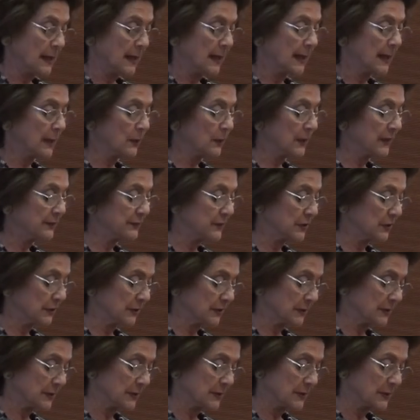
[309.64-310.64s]
However,
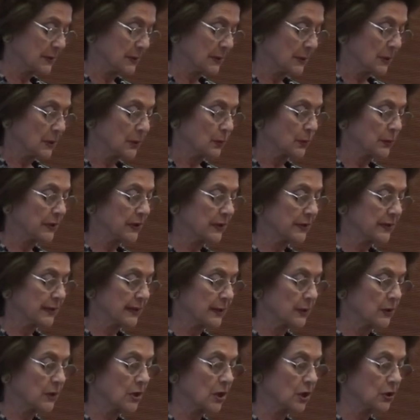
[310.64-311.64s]
we are
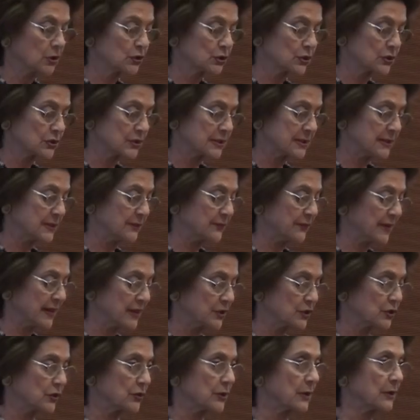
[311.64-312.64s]
now consciously
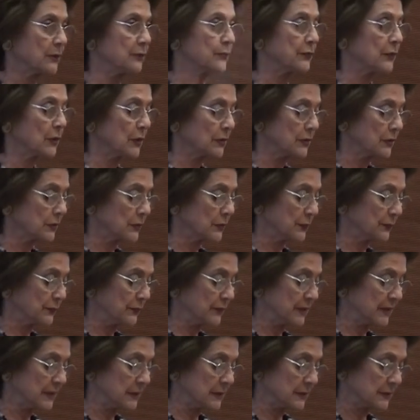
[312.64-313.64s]
venturing further
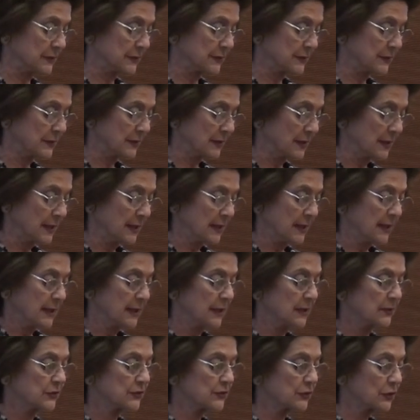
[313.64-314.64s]
afield
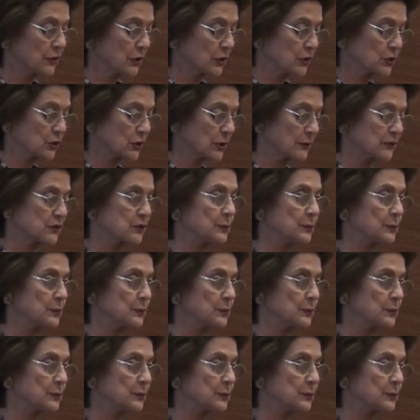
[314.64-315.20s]
in search of